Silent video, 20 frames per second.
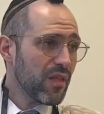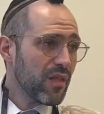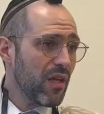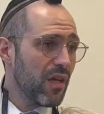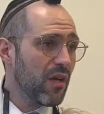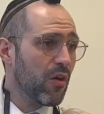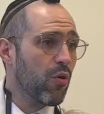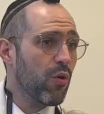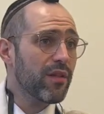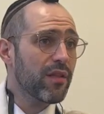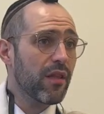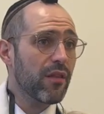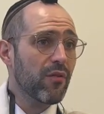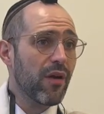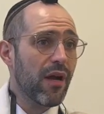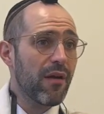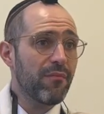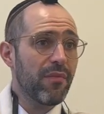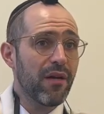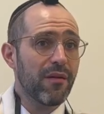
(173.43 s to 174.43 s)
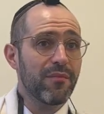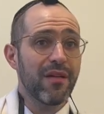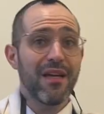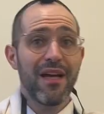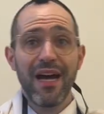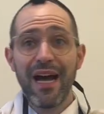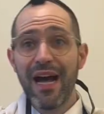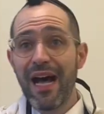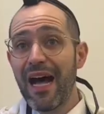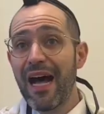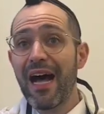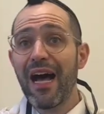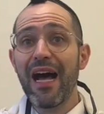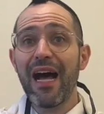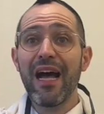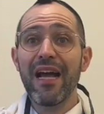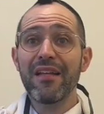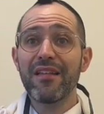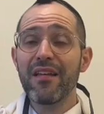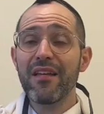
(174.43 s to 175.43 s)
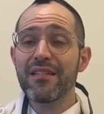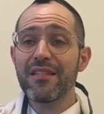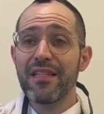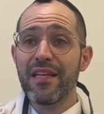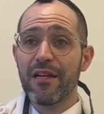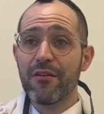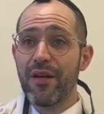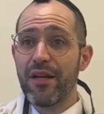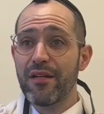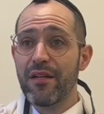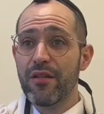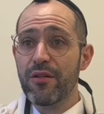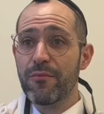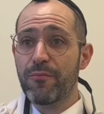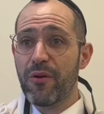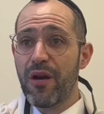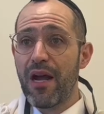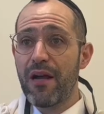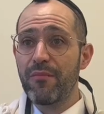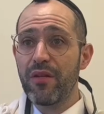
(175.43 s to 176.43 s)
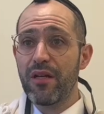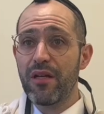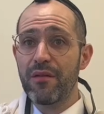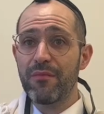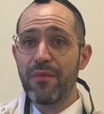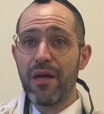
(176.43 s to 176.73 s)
according to the Rambam. Doesn't that create another problem?